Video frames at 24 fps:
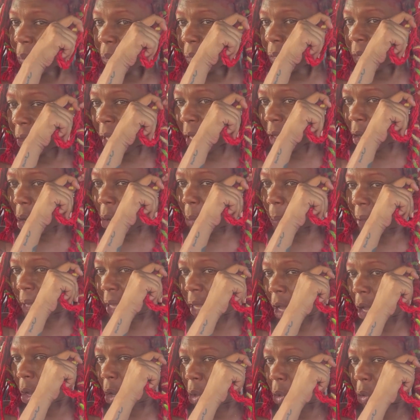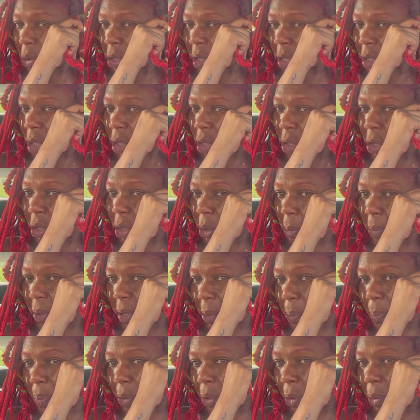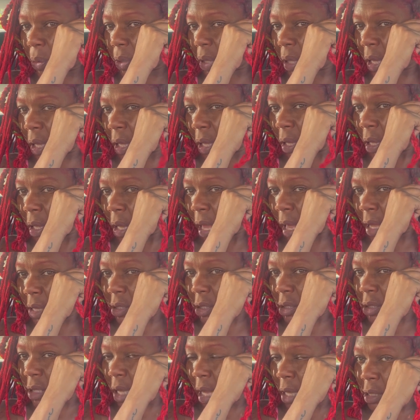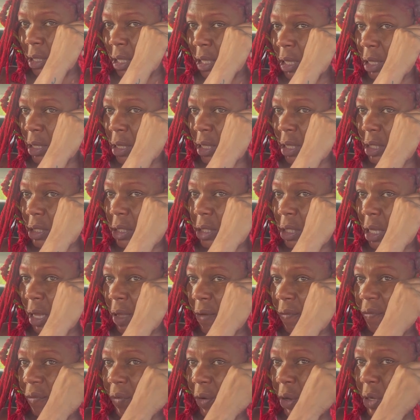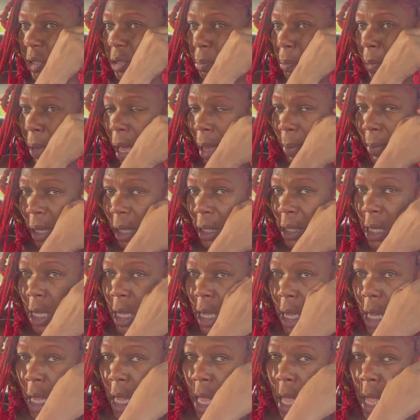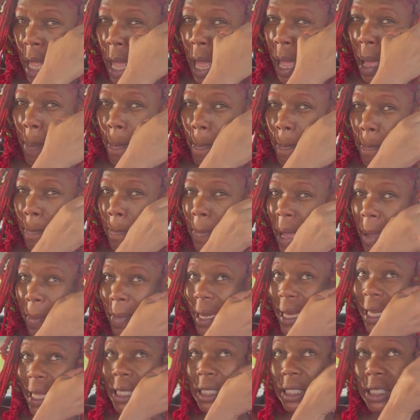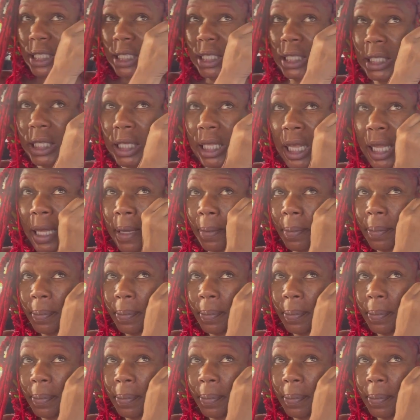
They're gonna be on in a little bit, Pookie. I just got to get this done first, Mommy. Mama Linsky.